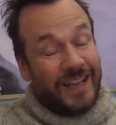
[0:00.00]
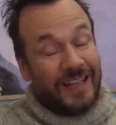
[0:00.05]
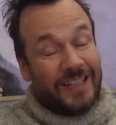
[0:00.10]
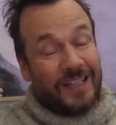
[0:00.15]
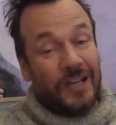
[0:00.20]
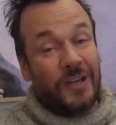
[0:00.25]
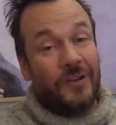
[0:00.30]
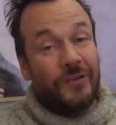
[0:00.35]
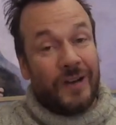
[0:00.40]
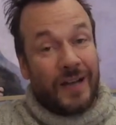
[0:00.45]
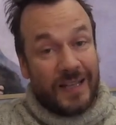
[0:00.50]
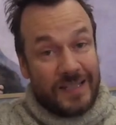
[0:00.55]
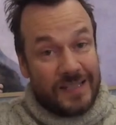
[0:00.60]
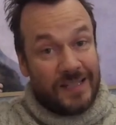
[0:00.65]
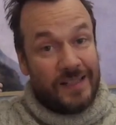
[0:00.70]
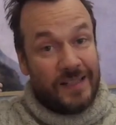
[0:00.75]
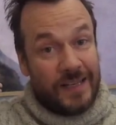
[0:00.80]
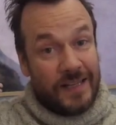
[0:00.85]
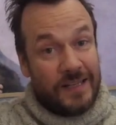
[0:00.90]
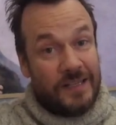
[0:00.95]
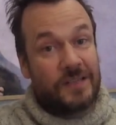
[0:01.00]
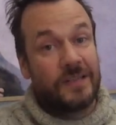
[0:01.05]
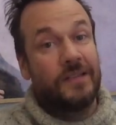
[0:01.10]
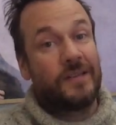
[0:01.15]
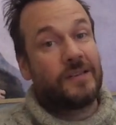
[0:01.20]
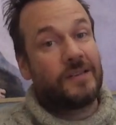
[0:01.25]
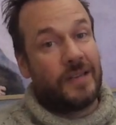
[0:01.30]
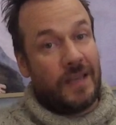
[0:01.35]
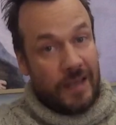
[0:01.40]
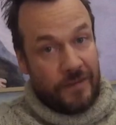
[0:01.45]

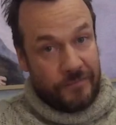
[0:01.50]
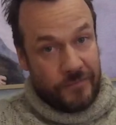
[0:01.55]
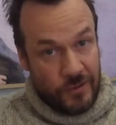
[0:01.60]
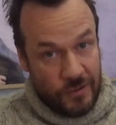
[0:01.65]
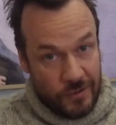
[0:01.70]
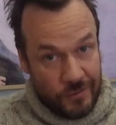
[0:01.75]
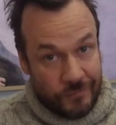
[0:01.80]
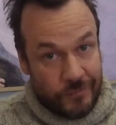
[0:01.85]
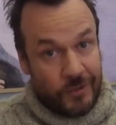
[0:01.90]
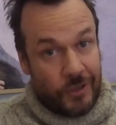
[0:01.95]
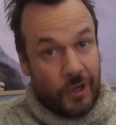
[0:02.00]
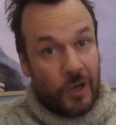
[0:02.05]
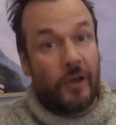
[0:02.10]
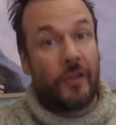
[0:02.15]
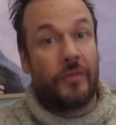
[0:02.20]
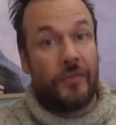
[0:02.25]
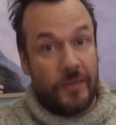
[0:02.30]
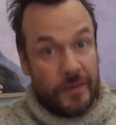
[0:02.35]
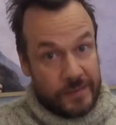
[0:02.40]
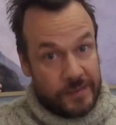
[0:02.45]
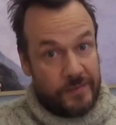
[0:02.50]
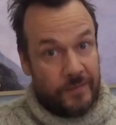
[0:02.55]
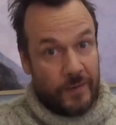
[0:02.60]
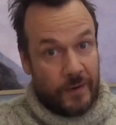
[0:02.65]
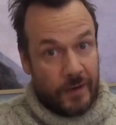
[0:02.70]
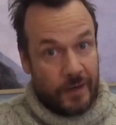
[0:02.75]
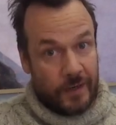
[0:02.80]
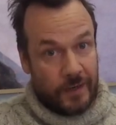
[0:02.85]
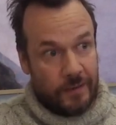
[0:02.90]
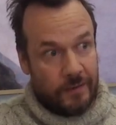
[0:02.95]
Congratulations if you've gotten this
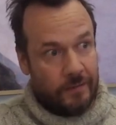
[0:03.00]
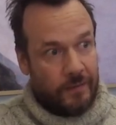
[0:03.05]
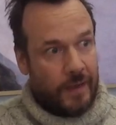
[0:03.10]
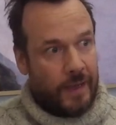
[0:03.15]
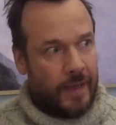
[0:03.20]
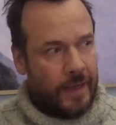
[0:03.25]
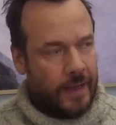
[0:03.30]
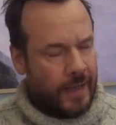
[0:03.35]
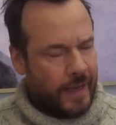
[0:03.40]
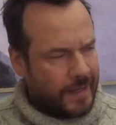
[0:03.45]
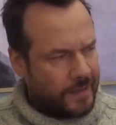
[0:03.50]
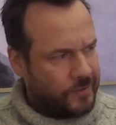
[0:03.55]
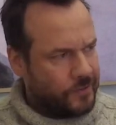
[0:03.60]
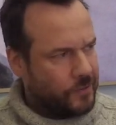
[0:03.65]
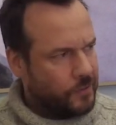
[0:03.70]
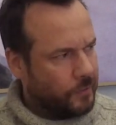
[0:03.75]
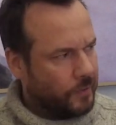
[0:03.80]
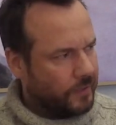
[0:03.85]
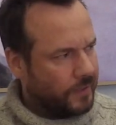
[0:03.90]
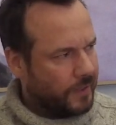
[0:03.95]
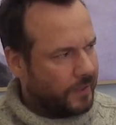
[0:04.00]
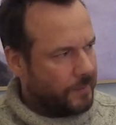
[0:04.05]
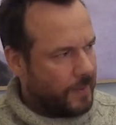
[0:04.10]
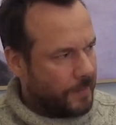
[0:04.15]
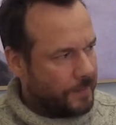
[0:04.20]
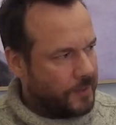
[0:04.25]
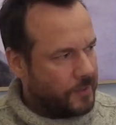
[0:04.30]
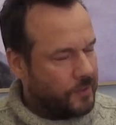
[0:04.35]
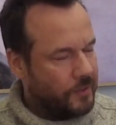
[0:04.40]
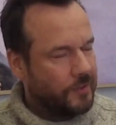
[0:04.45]
far. I do want to
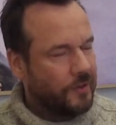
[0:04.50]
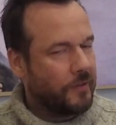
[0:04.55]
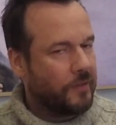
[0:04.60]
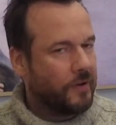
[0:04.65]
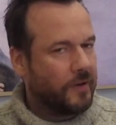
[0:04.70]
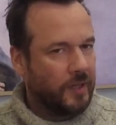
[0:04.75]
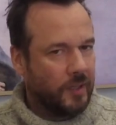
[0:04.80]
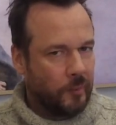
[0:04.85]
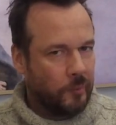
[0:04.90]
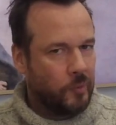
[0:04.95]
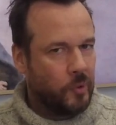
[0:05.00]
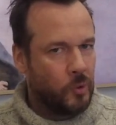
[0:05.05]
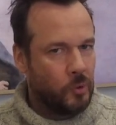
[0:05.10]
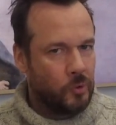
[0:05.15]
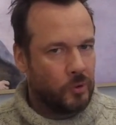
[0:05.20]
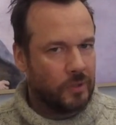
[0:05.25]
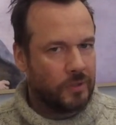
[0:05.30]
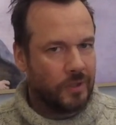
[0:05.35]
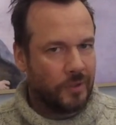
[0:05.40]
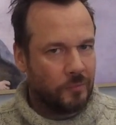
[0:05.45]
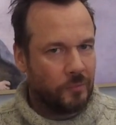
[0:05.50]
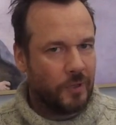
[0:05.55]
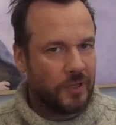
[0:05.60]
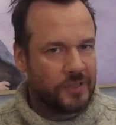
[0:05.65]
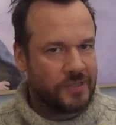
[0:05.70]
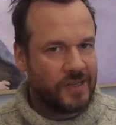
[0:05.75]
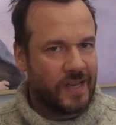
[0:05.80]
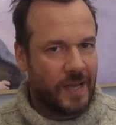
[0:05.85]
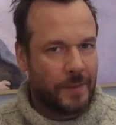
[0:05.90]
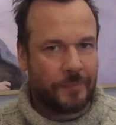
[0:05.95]
maybe do another little poll on
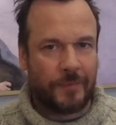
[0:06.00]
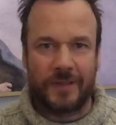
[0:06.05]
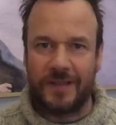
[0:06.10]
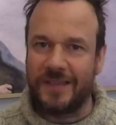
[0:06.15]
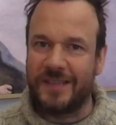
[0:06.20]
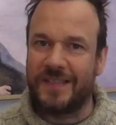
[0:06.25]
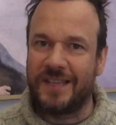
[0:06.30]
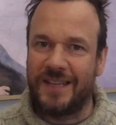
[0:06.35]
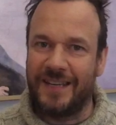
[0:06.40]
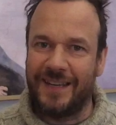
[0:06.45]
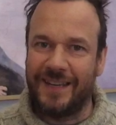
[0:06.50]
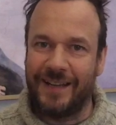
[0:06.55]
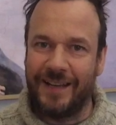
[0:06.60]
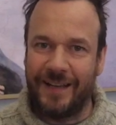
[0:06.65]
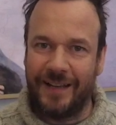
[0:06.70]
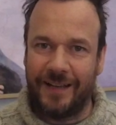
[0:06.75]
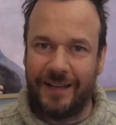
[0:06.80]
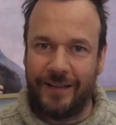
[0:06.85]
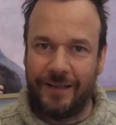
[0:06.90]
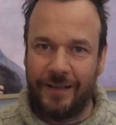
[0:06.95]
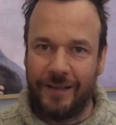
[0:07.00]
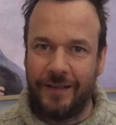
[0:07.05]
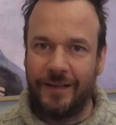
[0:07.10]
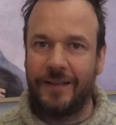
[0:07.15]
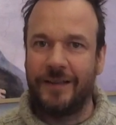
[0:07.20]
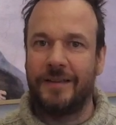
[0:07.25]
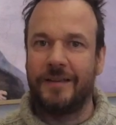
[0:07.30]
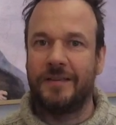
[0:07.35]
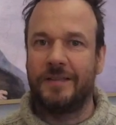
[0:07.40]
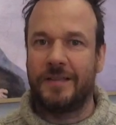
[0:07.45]
WhatsApp and
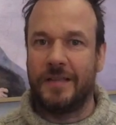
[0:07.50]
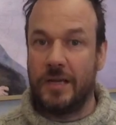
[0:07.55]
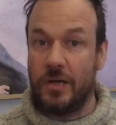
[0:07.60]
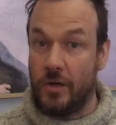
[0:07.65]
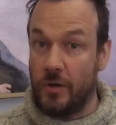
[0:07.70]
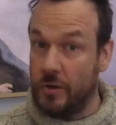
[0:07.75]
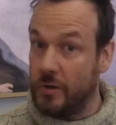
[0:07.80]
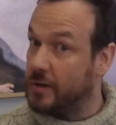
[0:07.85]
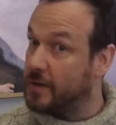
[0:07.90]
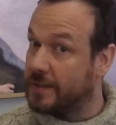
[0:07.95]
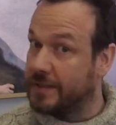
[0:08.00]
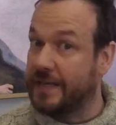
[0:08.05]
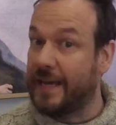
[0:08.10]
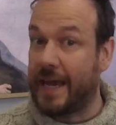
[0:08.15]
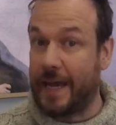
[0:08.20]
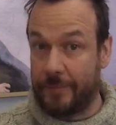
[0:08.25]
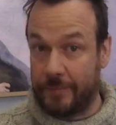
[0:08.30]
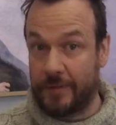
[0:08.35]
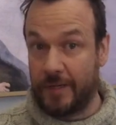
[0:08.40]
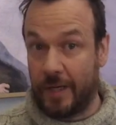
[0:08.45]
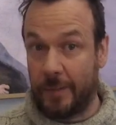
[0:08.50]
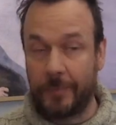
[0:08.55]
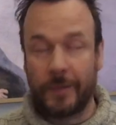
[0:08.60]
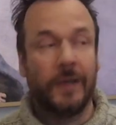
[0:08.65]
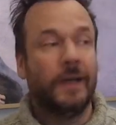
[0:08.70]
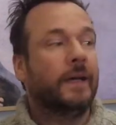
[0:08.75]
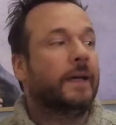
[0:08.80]
see who's kept up.